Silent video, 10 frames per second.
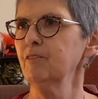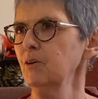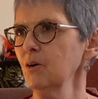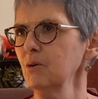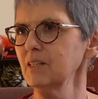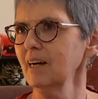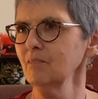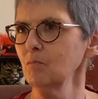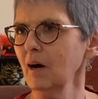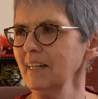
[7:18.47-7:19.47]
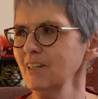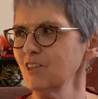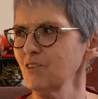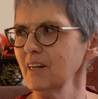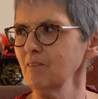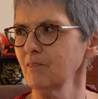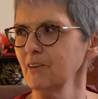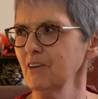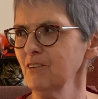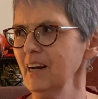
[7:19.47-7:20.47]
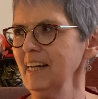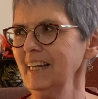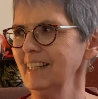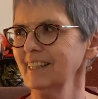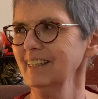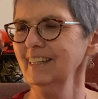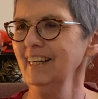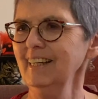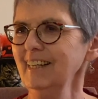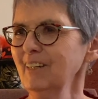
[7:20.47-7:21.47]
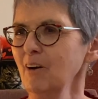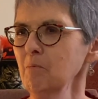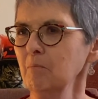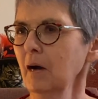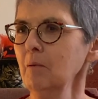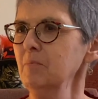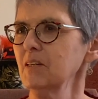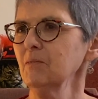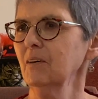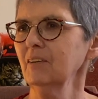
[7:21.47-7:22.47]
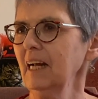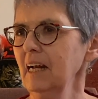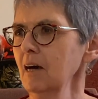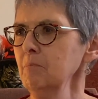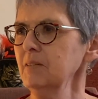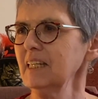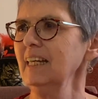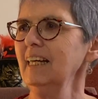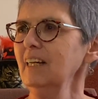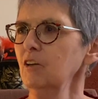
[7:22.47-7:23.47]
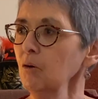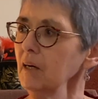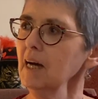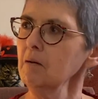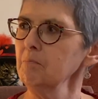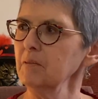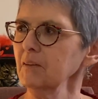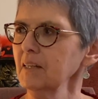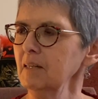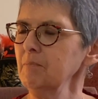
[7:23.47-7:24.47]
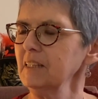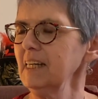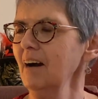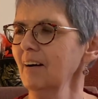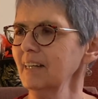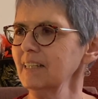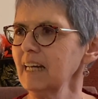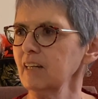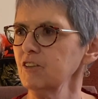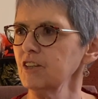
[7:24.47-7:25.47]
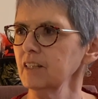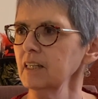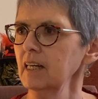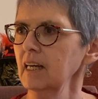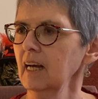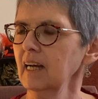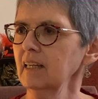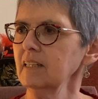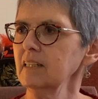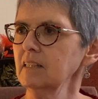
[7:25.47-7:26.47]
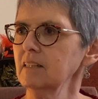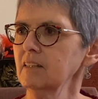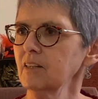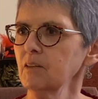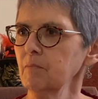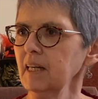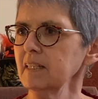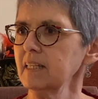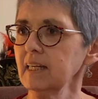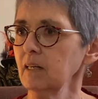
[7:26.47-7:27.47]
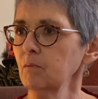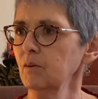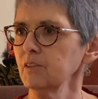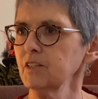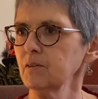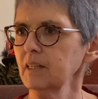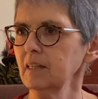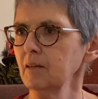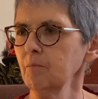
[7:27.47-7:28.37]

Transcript: If you go down Wine Street for a drink in the, you know, pubs or clubs, look up at the architecture. And so the biggest thing was